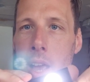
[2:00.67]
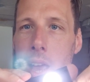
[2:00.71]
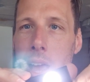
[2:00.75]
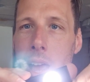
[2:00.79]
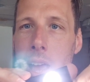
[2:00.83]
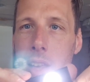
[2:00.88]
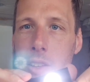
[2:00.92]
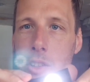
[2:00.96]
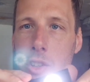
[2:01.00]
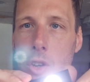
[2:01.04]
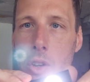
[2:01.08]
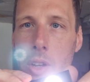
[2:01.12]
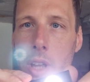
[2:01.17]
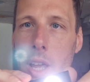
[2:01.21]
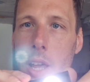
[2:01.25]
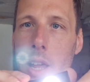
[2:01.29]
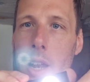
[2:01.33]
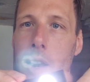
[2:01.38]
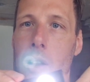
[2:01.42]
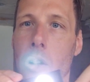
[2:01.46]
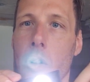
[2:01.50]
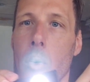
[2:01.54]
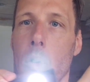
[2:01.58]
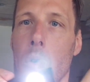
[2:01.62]
As you
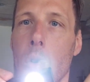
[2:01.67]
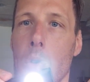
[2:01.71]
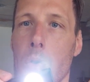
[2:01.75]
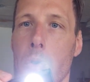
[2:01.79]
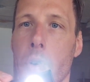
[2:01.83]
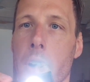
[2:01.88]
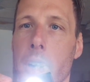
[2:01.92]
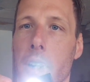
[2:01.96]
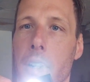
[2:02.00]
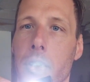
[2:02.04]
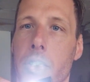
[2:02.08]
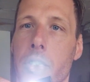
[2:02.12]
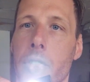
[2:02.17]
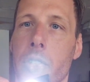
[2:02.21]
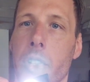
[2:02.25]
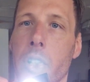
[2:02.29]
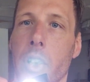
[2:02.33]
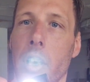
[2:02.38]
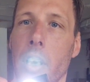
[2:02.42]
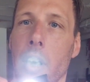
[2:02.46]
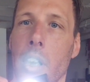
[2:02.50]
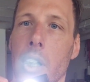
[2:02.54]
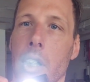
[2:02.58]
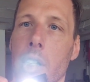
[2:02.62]
can already
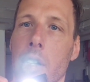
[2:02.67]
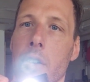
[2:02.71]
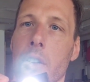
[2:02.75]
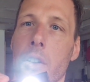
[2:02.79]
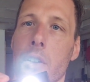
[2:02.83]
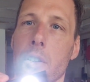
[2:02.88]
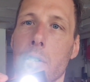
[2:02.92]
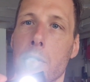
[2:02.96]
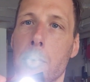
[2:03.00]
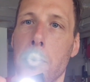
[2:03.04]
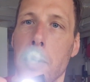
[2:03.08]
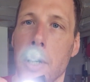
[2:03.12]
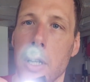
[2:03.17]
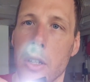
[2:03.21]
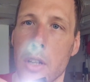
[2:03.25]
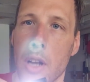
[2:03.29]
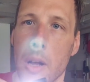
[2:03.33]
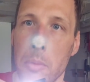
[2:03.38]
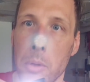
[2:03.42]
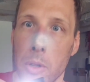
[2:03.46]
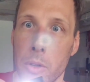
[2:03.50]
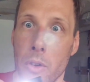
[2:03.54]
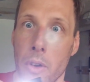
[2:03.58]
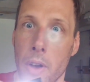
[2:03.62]
see, there is
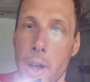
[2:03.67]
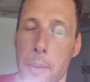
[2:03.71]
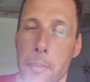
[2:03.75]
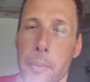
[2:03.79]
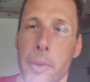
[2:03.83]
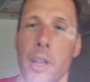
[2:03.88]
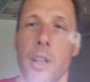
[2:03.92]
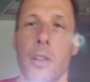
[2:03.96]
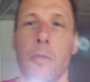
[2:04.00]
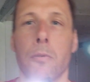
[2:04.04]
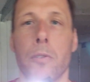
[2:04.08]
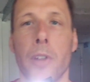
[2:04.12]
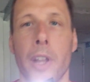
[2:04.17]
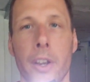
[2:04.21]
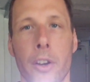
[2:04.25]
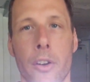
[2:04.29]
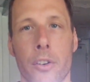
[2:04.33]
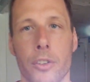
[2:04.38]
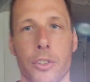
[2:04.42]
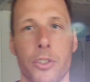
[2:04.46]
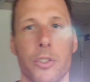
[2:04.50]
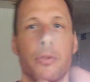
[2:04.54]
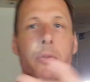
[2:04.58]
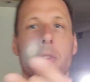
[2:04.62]
PWM. It
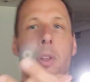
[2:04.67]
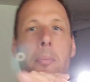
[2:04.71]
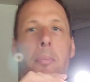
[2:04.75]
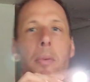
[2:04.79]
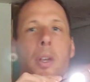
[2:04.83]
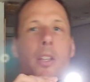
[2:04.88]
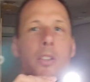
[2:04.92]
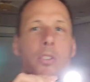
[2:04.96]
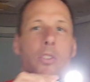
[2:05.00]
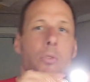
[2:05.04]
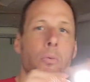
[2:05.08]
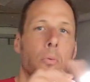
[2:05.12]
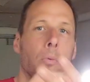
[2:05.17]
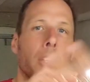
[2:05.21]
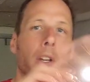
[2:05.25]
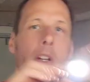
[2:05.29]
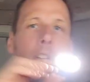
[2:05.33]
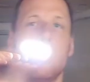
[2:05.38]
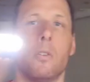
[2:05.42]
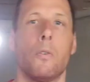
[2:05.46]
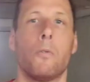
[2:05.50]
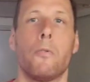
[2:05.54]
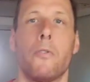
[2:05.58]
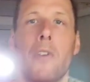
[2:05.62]
flickers. That means when you
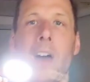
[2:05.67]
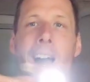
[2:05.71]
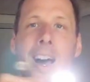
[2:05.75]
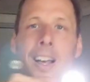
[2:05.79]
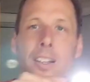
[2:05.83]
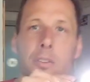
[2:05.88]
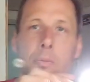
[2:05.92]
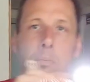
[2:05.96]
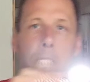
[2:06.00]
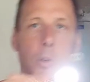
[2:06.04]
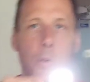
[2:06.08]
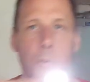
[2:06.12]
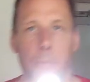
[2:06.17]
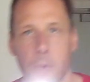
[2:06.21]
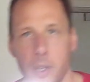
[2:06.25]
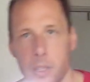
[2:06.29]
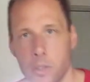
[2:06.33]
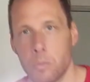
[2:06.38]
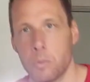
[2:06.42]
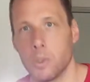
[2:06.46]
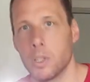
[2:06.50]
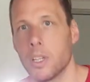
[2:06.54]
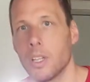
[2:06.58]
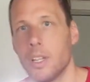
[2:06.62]
do fast
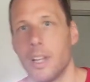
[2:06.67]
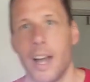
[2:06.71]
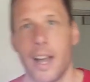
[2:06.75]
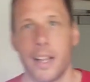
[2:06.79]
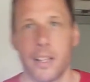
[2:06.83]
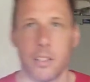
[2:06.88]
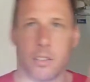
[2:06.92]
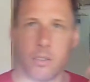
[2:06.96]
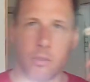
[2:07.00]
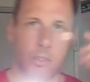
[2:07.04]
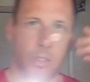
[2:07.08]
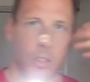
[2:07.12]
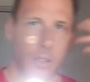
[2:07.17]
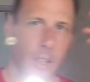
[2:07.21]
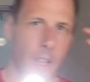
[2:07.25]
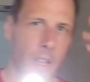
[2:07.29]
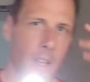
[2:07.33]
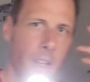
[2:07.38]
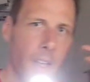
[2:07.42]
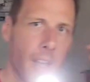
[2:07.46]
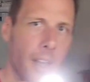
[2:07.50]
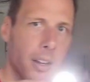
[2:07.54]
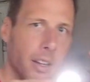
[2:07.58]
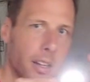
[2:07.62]
movements with the light, you
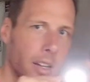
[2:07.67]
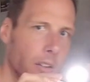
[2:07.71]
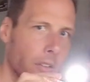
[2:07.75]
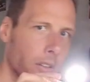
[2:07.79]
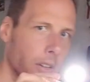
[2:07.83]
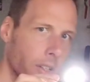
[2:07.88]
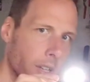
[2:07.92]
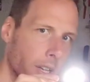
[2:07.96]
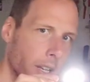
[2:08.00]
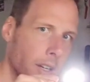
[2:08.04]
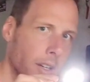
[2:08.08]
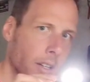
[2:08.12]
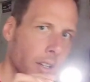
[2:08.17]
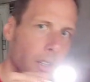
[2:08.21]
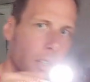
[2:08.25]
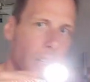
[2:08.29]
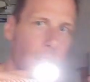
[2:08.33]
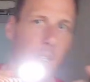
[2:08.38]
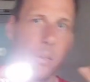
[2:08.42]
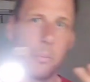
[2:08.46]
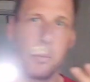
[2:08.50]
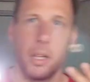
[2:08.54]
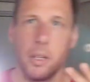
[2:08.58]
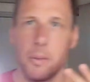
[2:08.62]
can get irritated a
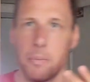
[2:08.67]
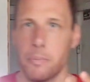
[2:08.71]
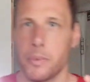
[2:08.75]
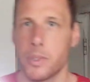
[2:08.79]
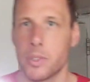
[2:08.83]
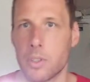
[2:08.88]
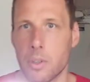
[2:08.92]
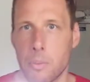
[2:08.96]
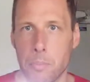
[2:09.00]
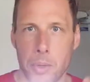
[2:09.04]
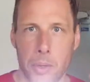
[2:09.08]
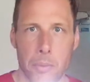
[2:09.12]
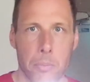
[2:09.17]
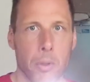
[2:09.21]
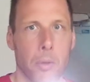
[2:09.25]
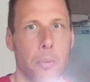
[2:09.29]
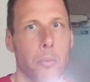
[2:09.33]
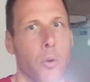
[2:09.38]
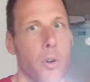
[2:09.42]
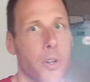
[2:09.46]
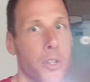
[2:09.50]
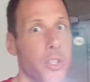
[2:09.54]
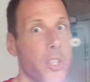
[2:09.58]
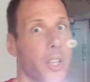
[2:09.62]
little bit. Some people are
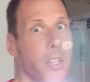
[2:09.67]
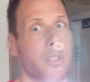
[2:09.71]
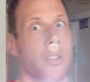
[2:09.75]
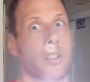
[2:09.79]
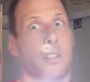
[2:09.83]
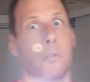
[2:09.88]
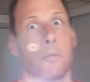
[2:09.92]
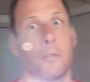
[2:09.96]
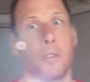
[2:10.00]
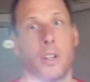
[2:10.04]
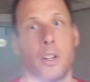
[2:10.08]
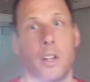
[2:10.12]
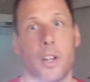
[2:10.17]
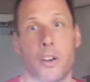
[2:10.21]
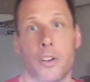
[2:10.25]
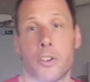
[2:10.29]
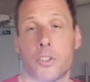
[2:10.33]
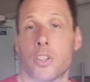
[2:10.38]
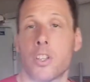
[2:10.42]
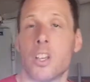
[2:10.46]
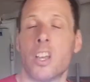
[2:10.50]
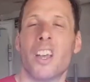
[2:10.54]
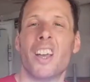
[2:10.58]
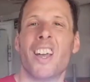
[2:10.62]
more sensitive than
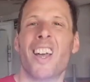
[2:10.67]
others.